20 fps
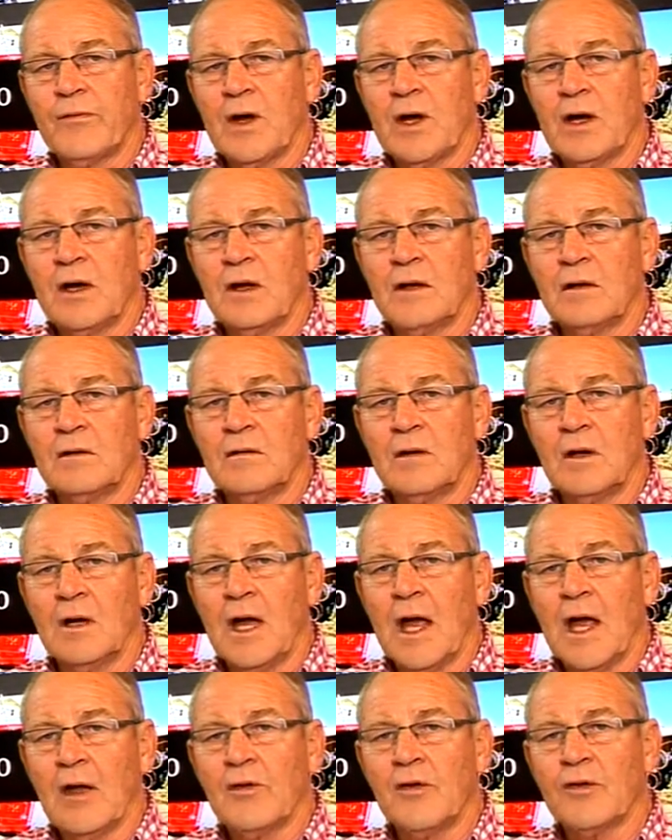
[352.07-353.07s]

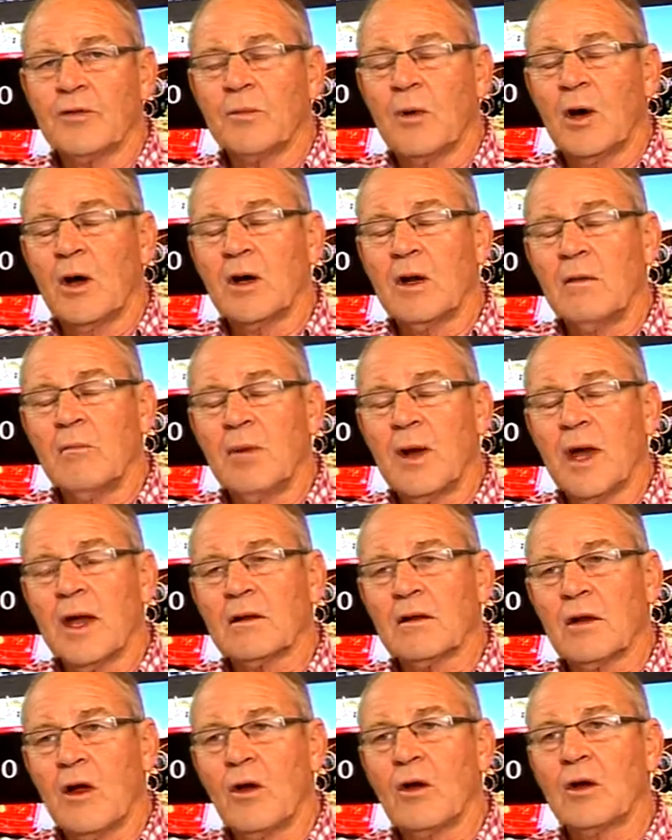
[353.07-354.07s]
how this might
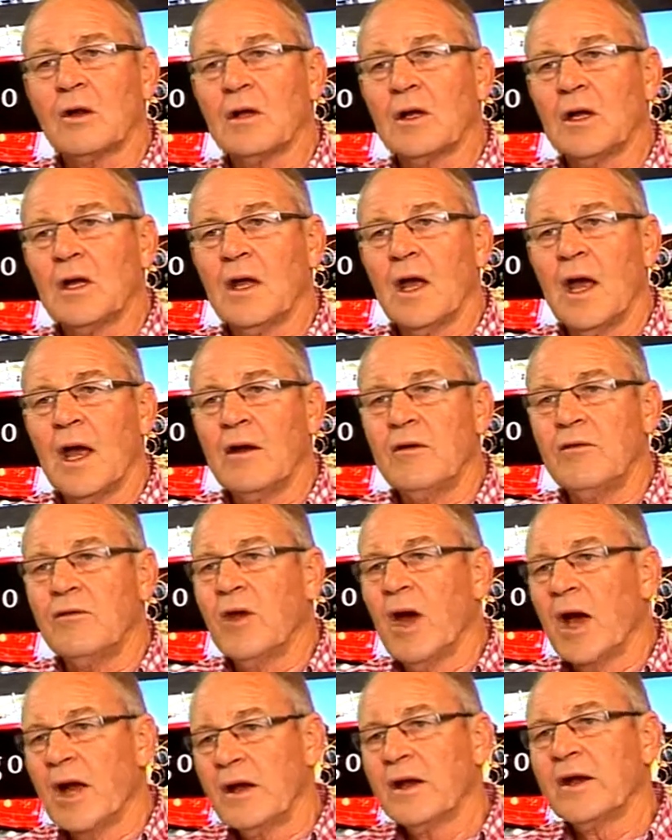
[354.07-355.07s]
impact locally and
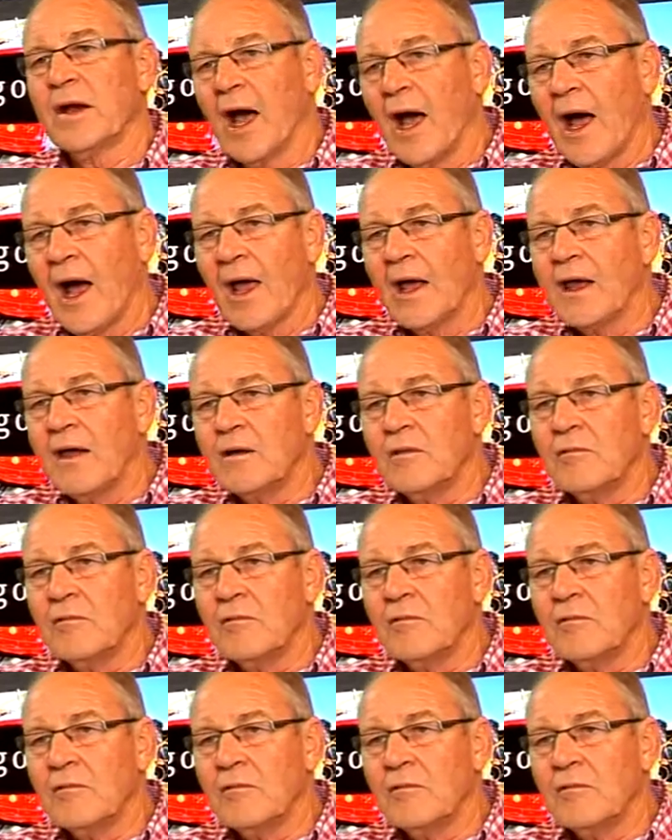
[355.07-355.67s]
day to day in